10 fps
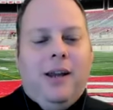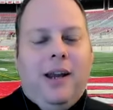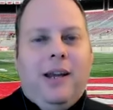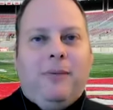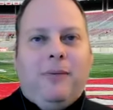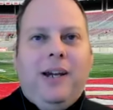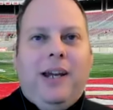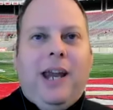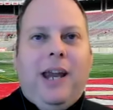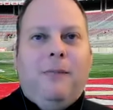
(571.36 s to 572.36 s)
in the
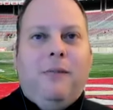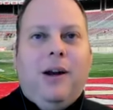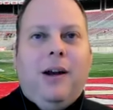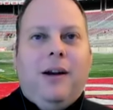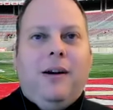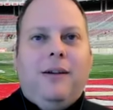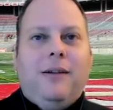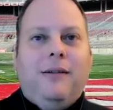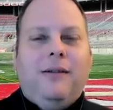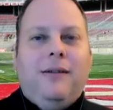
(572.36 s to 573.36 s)
pregame
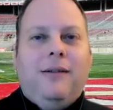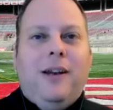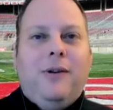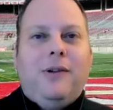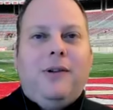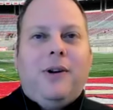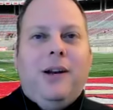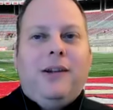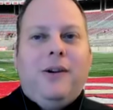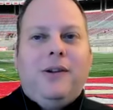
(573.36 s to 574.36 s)
where ed orgeron
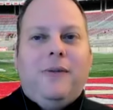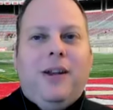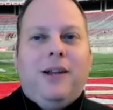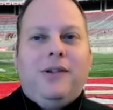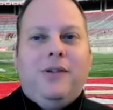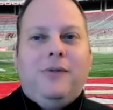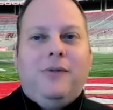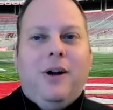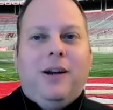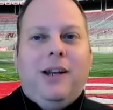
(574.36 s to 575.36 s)
head coach of lsu is
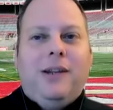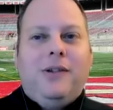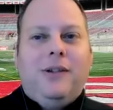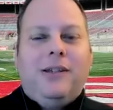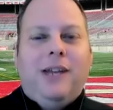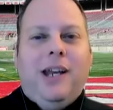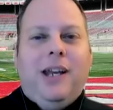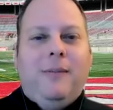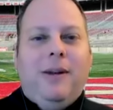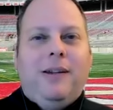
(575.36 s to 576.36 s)
walking into the
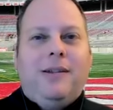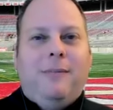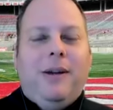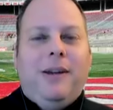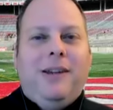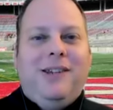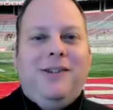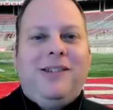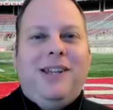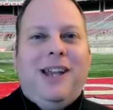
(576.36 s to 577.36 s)
stadium and some
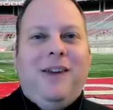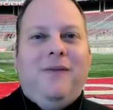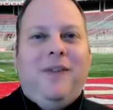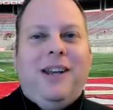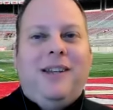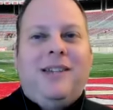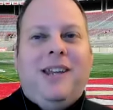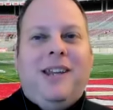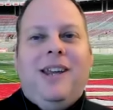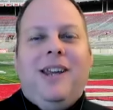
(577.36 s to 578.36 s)
ucla fan is
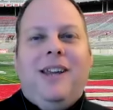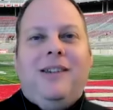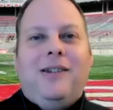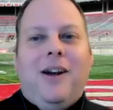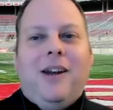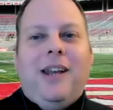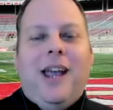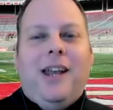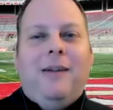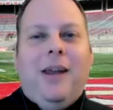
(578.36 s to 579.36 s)
talking
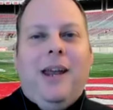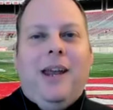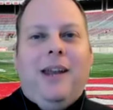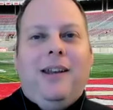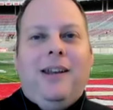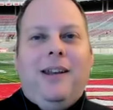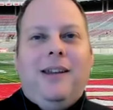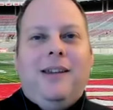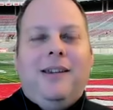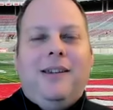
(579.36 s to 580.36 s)
at him and uh